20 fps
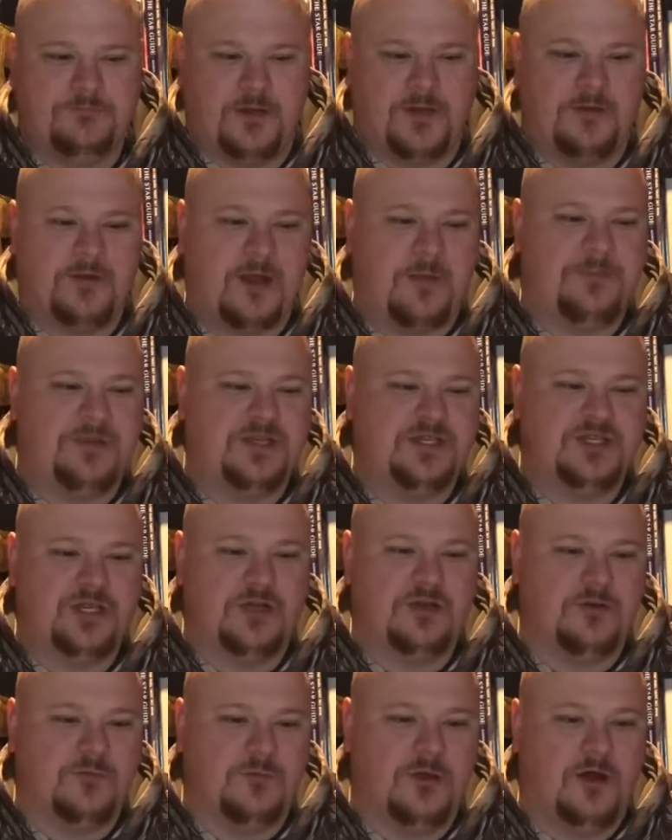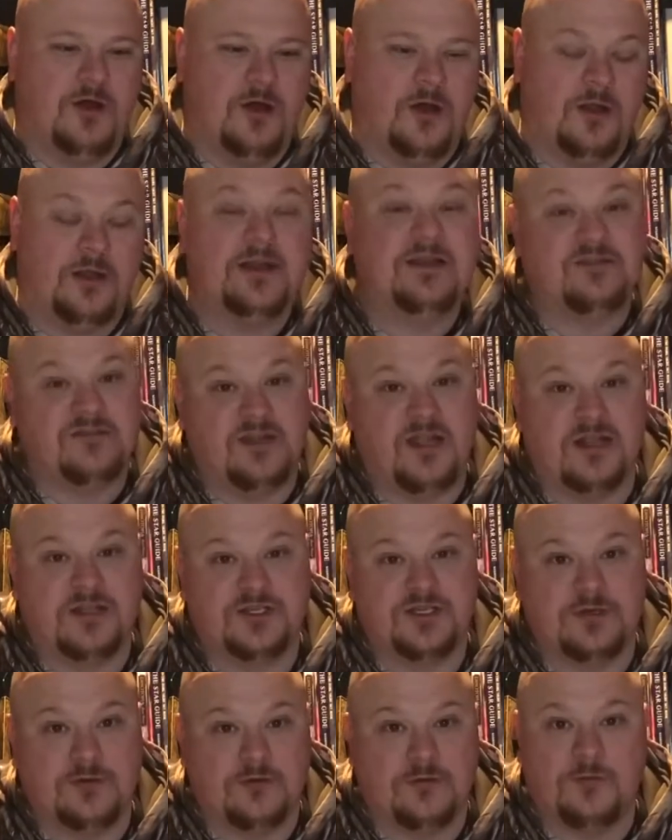Better not be Jinder Mahal. It's
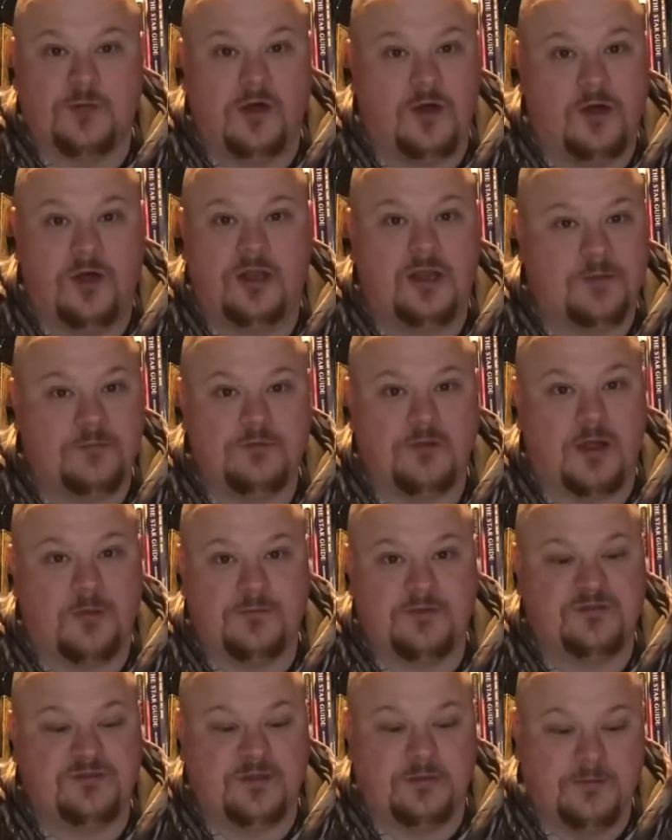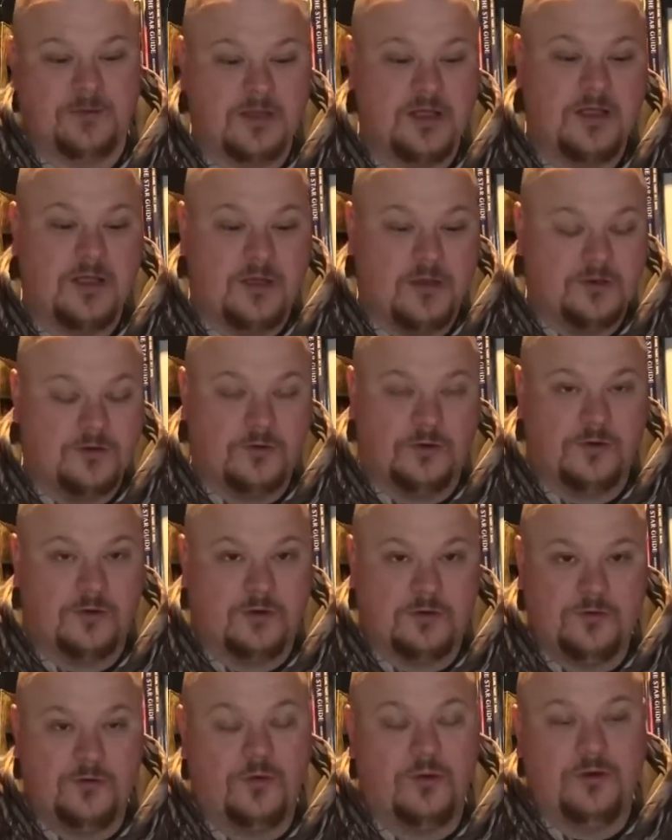not Jinder Mahal, I promise you.
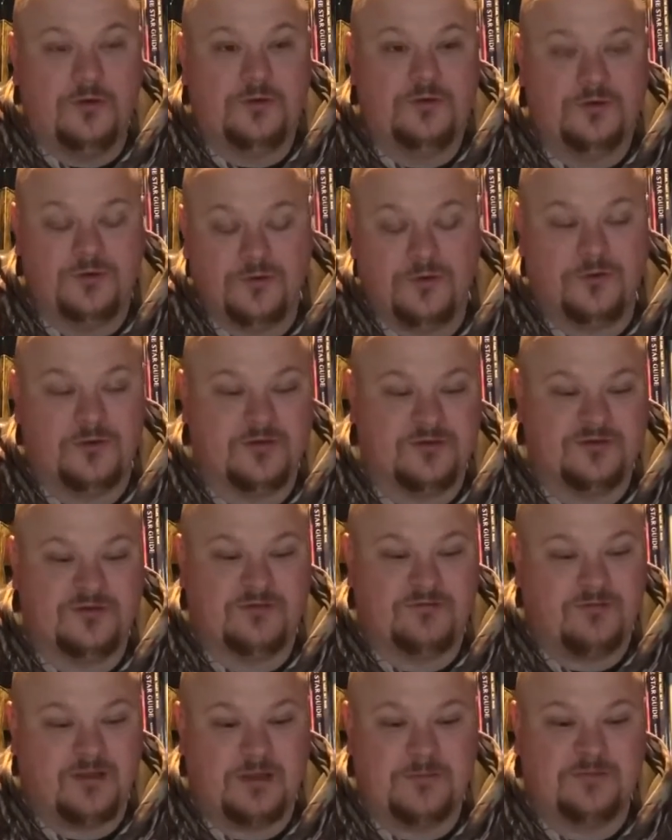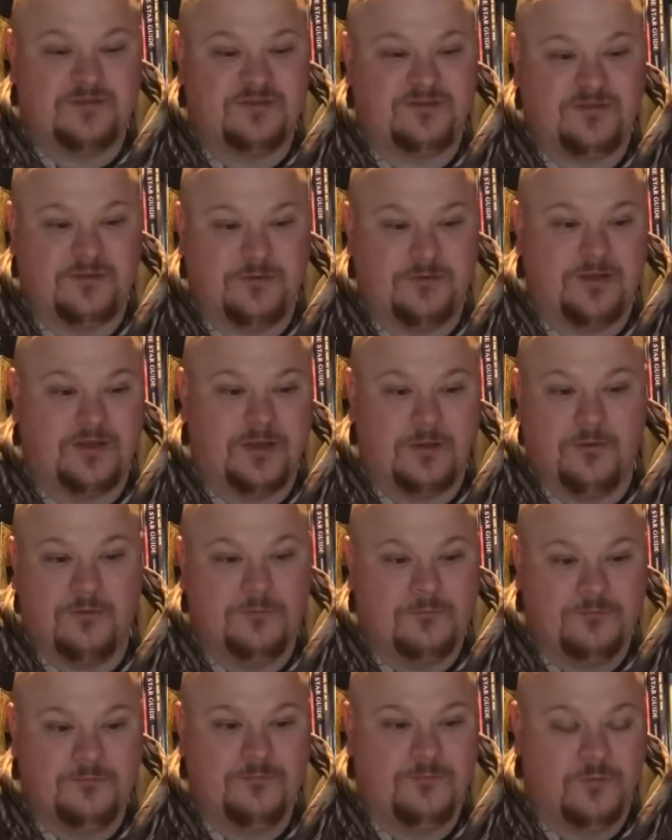Nor is it Rey
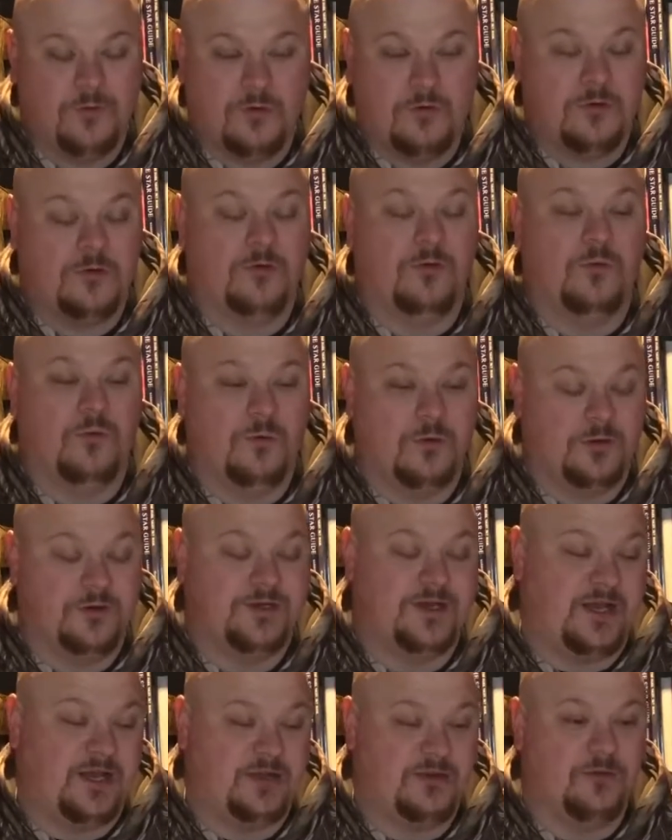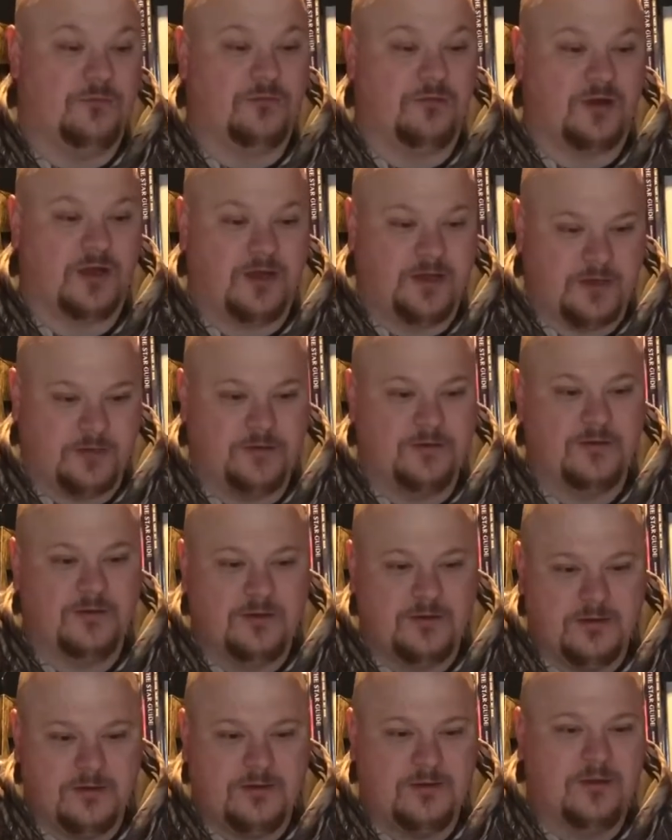Mysterio or Daniel Bryan
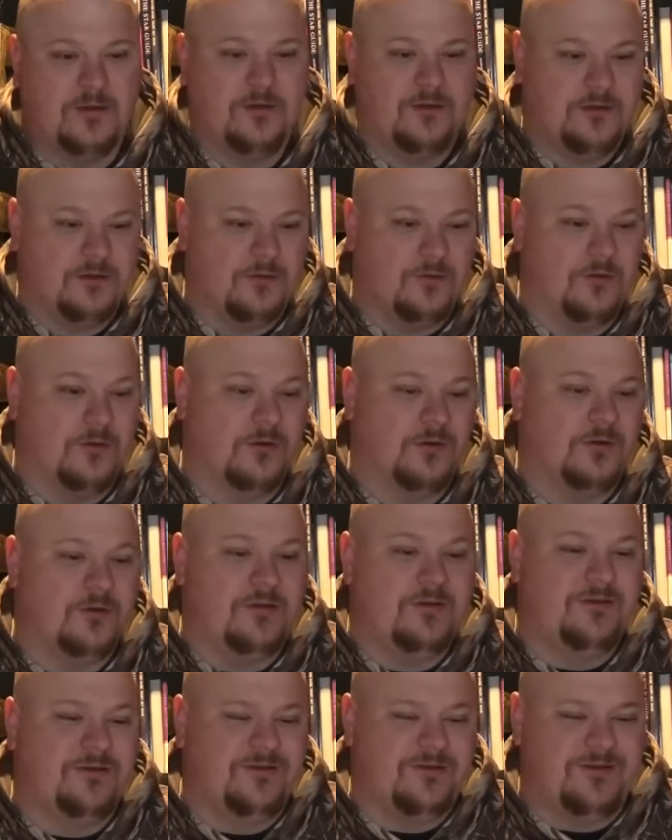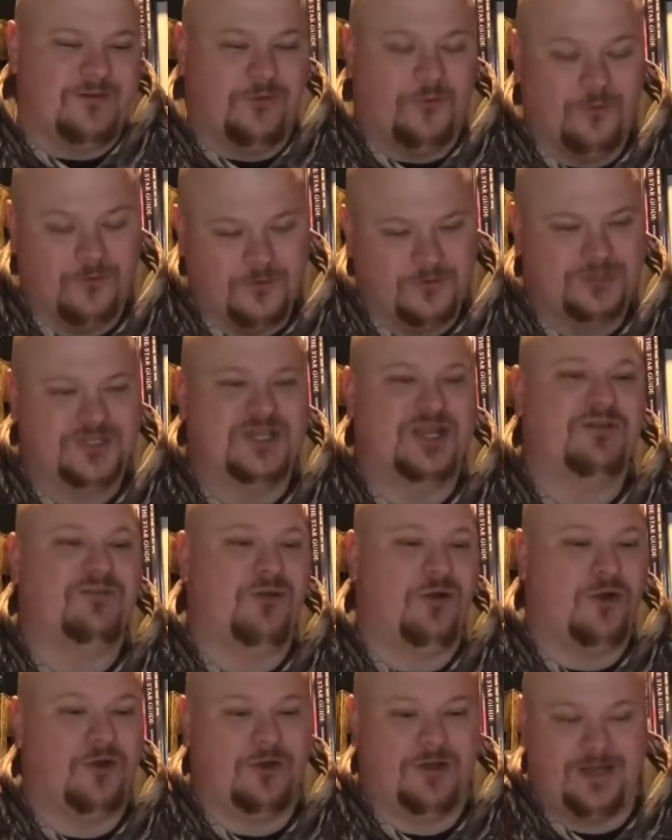or
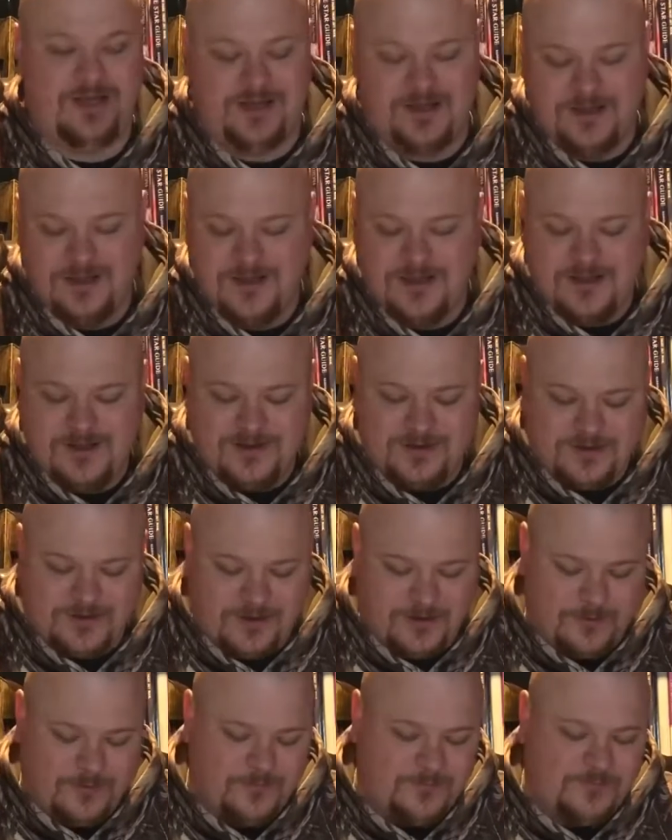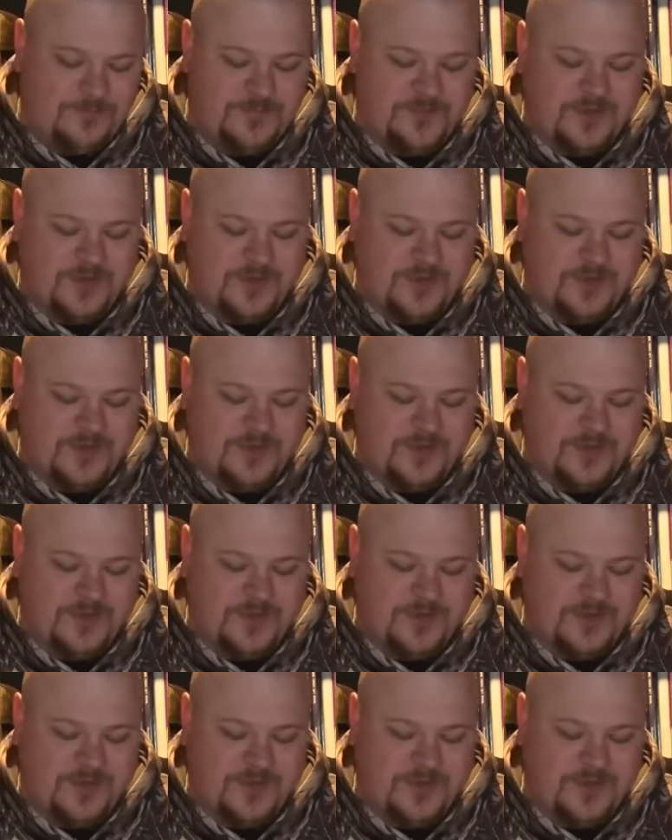Jeff Hardy. No.